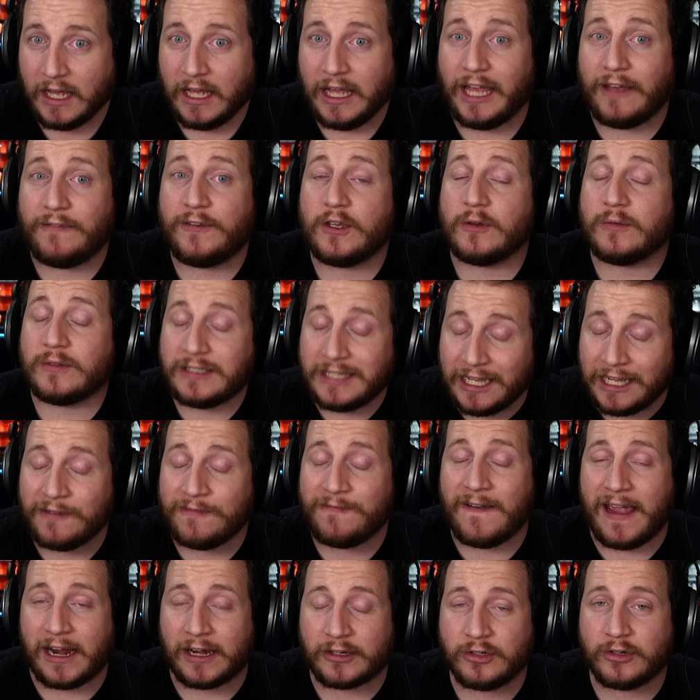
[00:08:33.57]
If you did
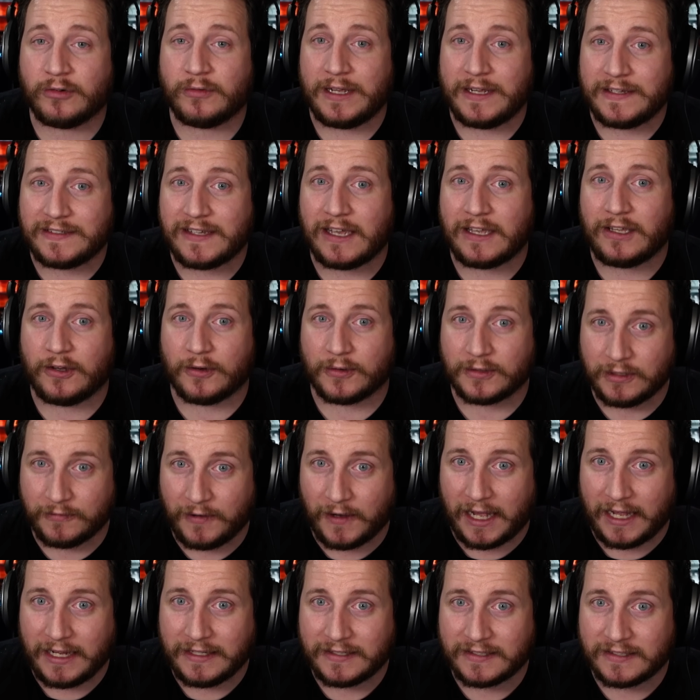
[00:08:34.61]
factory reset your
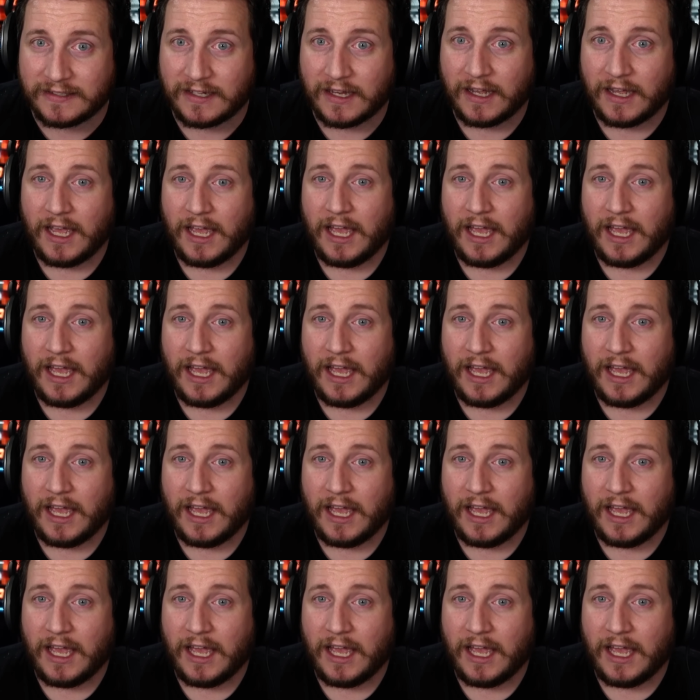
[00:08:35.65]
device,